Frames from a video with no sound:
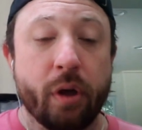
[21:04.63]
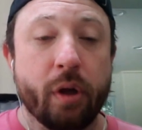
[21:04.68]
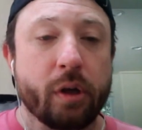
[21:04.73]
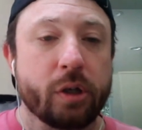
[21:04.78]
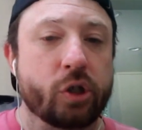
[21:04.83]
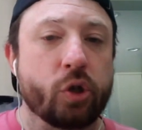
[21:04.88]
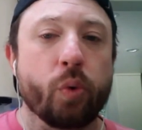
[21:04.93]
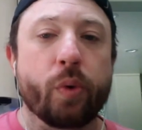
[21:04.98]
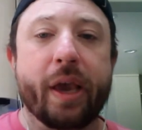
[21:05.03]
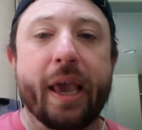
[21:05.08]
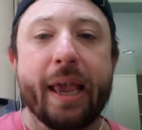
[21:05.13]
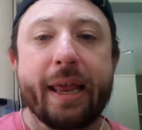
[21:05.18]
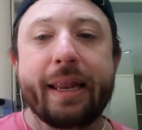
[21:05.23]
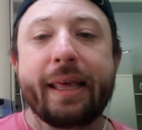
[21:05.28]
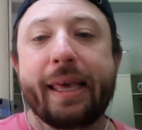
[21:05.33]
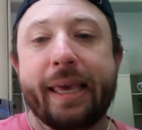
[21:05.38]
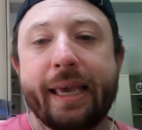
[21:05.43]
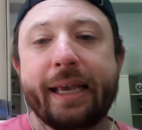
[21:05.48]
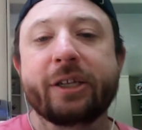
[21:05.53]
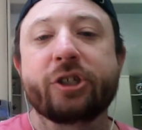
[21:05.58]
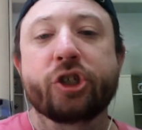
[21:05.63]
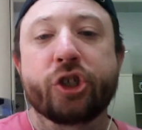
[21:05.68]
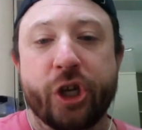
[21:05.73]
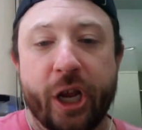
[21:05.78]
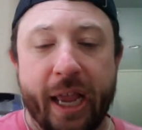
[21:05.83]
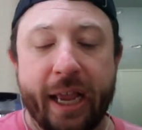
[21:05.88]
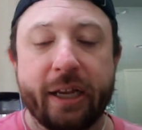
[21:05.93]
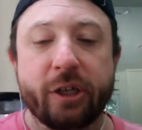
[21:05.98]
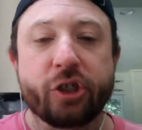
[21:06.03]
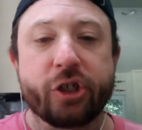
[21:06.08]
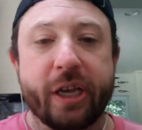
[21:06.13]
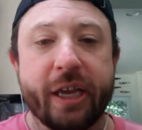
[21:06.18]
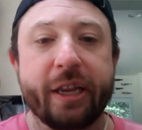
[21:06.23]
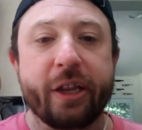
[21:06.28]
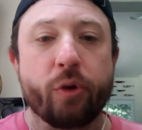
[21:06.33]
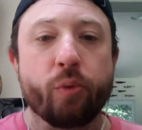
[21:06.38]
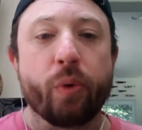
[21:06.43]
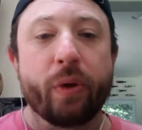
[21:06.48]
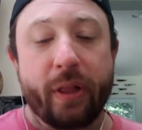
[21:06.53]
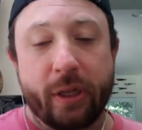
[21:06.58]
So can he change? Can he
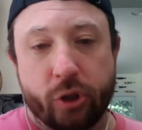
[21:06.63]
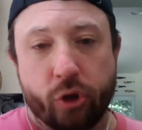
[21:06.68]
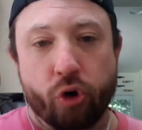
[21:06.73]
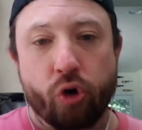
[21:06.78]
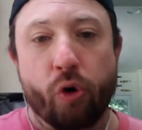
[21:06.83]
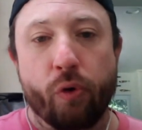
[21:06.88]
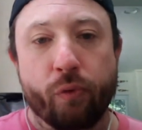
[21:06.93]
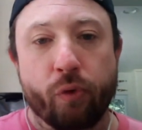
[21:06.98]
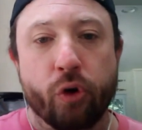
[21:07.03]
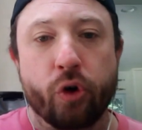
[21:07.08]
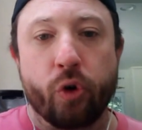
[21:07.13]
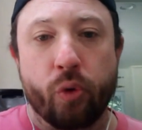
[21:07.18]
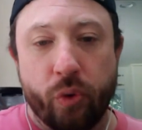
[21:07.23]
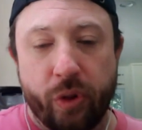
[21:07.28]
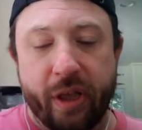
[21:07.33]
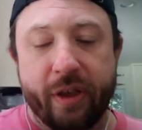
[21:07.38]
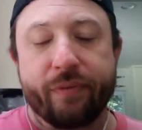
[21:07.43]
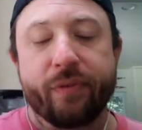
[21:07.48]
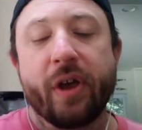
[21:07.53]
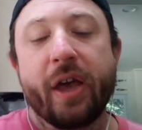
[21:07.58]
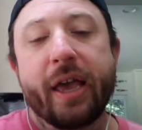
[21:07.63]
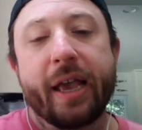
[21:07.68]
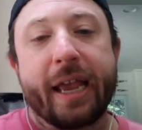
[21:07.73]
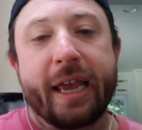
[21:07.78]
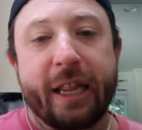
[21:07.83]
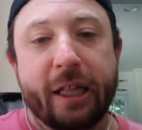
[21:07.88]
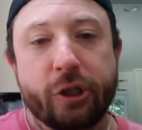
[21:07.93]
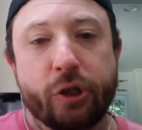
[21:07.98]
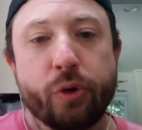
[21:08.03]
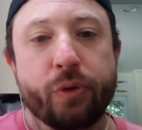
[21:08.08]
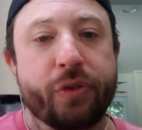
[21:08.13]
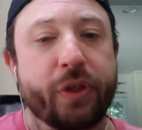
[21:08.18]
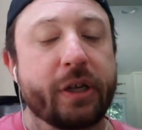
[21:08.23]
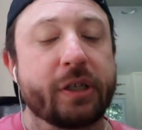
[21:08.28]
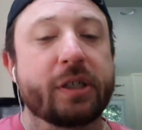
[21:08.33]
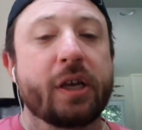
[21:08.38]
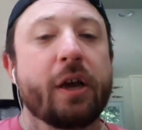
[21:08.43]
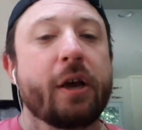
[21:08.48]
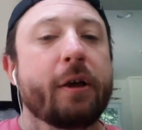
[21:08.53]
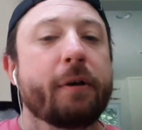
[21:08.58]
really turn over a new leaf? Can he do things?
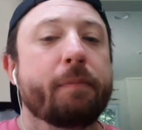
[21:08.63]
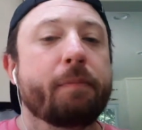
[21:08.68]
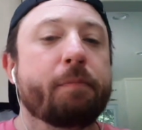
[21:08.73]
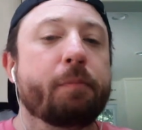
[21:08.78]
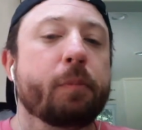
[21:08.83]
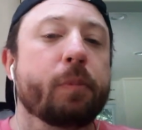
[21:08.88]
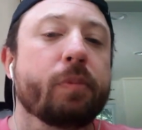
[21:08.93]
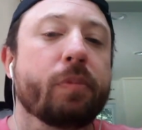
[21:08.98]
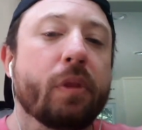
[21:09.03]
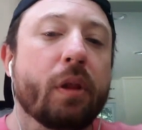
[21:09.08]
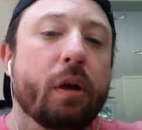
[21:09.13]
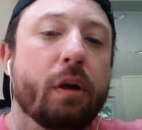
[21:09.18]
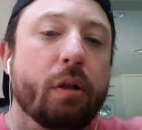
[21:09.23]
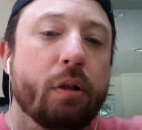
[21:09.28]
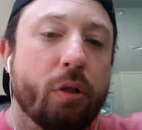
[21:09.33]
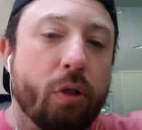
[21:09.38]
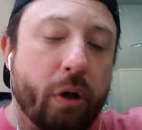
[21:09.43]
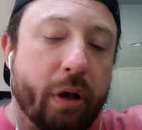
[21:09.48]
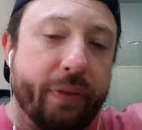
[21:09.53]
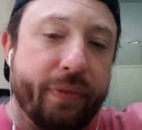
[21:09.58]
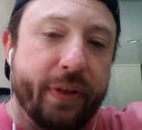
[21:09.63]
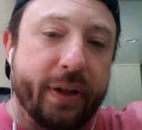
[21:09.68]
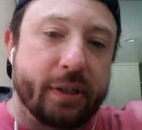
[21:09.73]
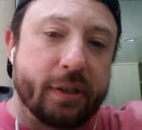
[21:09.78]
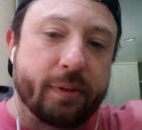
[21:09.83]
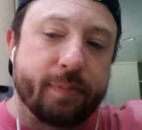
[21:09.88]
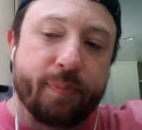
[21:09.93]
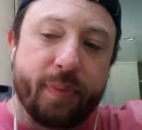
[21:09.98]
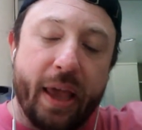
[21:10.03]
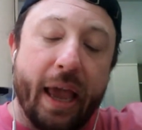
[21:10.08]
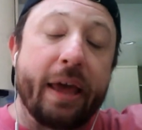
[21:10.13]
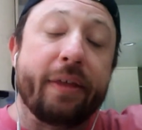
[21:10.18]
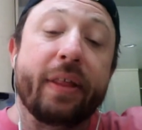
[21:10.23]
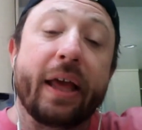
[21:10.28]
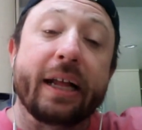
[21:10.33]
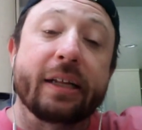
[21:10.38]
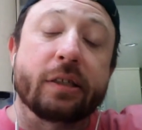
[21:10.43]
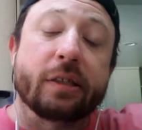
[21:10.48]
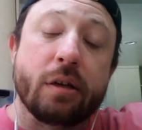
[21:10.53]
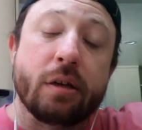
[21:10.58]
Look at this. And
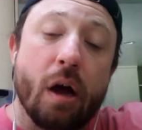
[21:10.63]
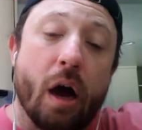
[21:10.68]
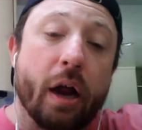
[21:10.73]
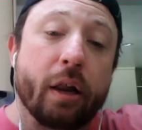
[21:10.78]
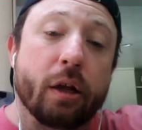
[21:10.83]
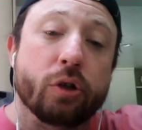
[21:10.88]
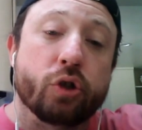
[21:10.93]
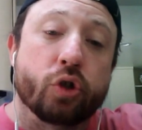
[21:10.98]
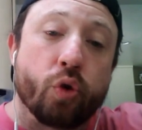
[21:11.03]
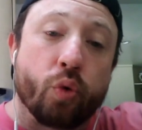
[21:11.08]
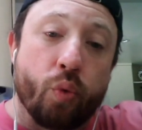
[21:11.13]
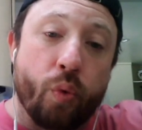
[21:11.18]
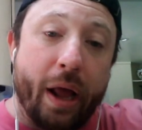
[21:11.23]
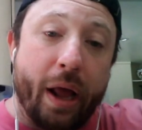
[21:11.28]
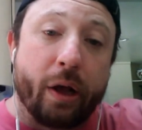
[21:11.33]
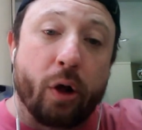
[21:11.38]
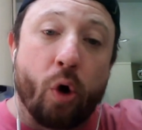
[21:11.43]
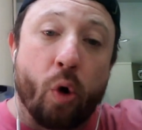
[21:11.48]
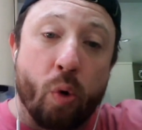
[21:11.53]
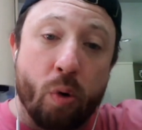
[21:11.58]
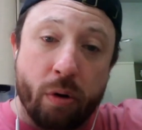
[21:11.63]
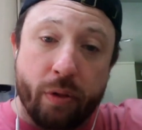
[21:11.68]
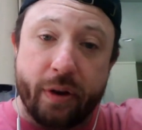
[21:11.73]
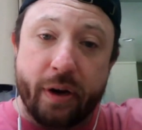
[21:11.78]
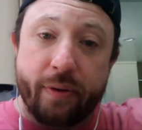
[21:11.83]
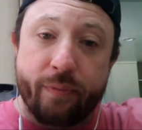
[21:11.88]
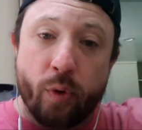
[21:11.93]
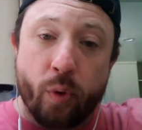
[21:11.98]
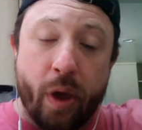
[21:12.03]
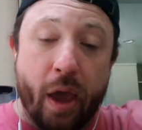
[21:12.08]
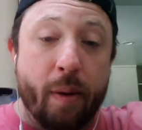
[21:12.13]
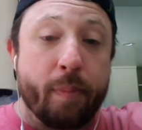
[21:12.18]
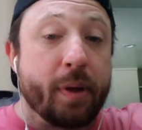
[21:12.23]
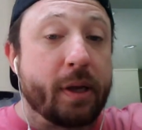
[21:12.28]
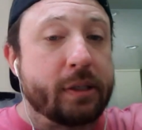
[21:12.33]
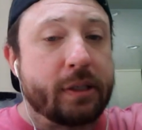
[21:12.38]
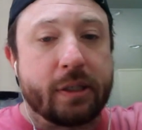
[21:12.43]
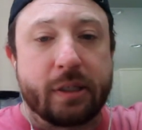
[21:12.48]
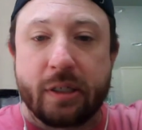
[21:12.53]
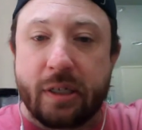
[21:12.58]
it's not a direct correlative, okay?
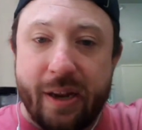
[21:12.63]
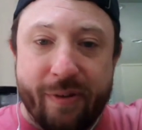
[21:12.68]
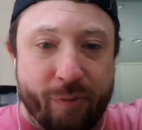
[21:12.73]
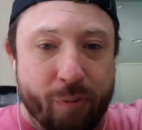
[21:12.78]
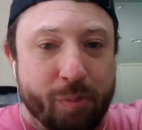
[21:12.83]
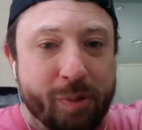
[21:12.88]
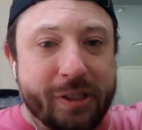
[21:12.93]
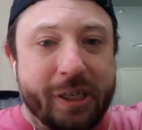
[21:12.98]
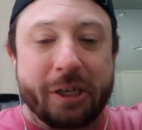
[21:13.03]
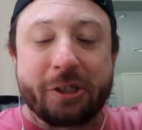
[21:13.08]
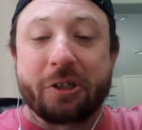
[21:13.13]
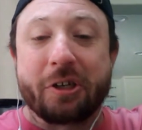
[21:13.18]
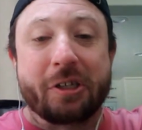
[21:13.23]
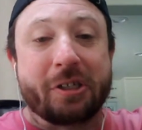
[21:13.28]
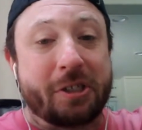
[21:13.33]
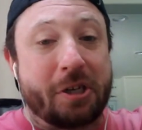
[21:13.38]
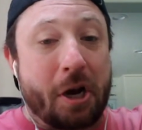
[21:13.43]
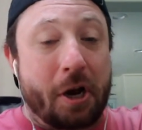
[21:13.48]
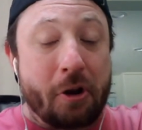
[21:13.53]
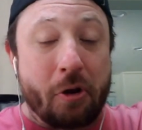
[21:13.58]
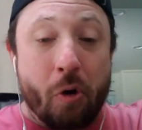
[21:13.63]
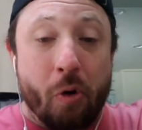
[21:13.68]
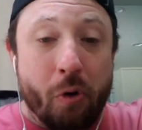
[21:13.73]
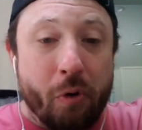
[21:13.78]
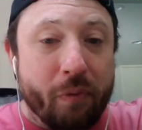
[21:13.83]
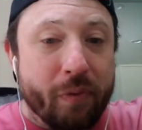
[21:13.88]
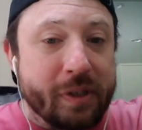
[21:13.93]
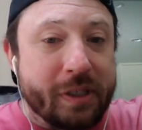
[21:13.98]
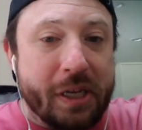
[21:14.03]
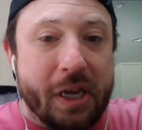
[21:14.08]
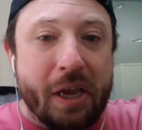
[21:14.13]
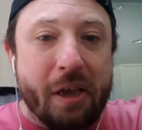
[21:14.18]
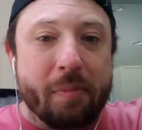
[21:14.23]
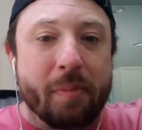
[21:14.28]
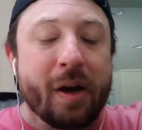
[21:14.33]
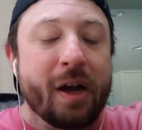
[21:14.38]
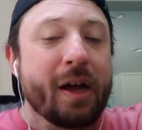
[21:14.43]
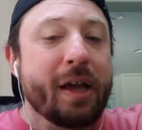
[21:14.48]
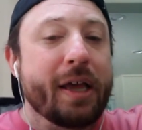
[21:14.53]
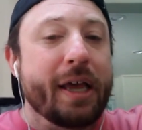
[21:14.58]
Because it's a different position. It's not an owner of a
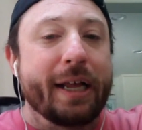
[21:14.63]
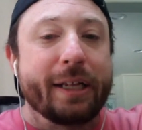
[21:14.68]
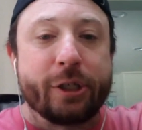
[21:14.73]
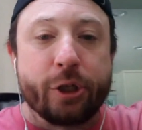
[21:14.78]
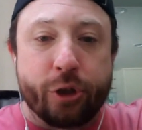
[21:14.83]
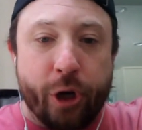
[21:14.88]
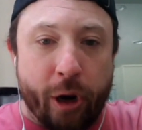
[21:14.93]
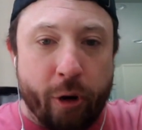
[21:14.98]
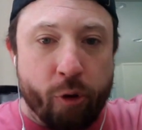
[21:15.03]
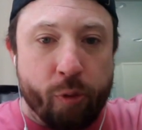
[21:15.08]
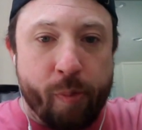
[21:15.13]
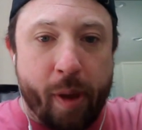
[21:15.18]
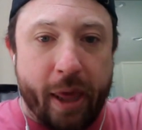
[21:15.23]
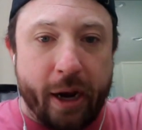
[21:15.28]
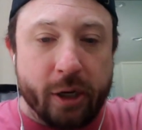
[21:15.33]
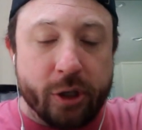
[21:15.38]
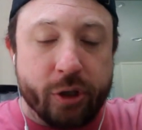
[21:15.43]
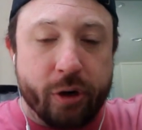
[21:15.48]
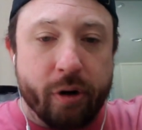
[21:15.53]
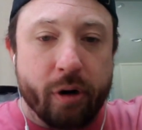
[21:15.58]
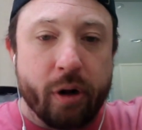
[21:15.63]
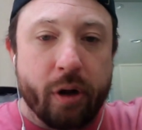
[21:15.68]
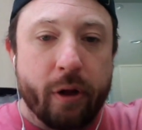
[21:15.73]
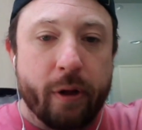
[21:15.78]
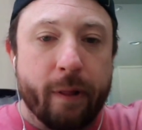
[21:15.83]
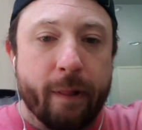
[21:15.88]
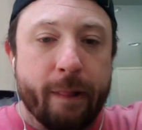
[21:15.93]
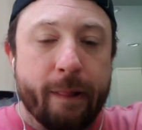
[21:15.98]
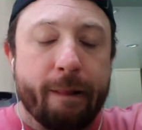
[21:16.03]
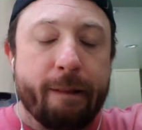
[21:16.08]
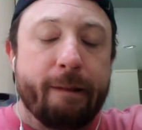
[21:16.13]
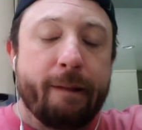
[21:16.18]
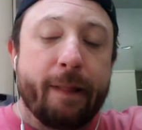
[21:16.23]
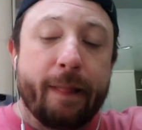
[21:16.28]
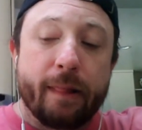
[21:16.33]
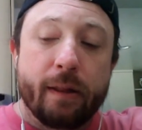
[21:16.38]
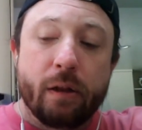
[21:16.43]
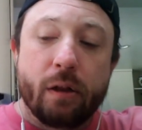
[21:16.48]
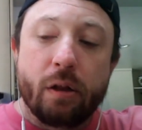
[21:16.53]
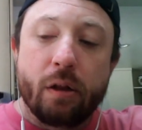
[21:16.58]
team. It's a general manager.
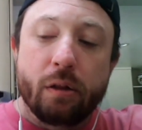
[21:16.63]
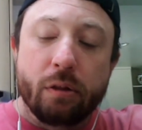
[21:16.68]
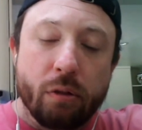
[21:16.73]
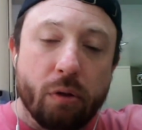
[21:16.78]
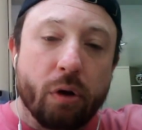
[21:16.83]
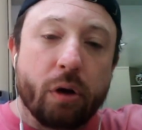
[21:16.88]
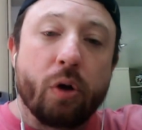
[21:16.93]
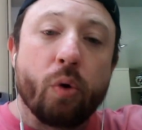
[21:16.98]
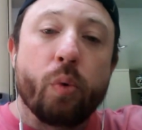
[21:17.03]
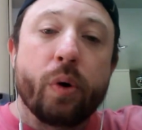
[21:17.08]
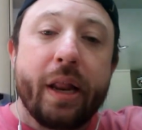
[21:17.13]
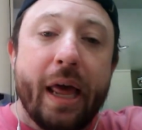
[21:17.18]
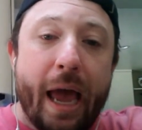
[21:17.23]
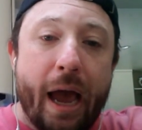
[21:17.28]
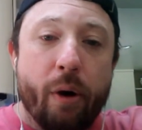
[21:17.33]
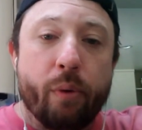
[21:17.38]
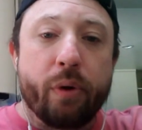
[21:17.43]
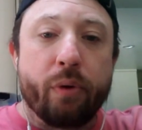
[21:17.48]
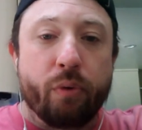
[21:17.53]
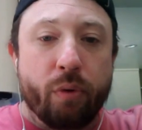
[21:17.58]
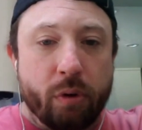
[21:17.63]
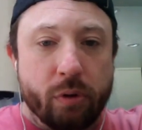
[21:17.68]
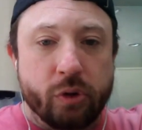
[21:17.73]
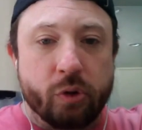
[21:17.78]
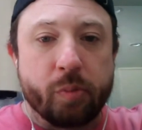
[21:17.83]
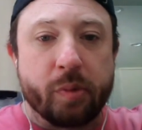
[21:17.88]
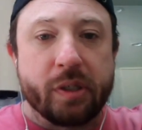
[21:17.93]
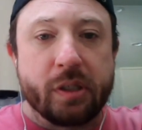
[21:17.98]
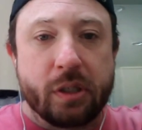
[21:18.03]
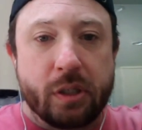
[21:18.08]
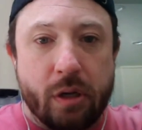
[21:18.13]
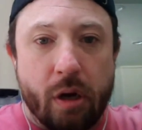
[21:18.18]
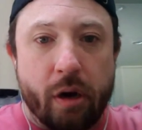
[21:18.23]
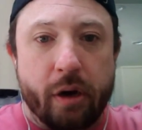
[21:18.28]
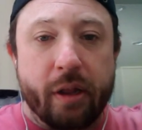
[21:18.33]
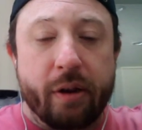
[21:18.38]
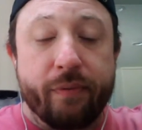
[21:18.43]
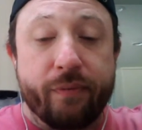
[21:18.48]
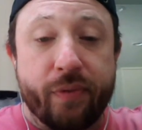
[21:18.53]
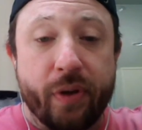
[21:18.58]
Look at what Howie Roseman's done
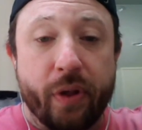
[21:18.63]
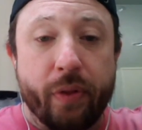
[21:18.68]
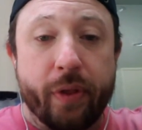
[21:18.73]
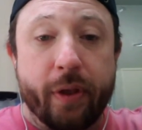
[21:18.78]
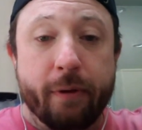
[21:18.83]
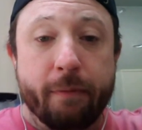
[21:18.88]
in Philly.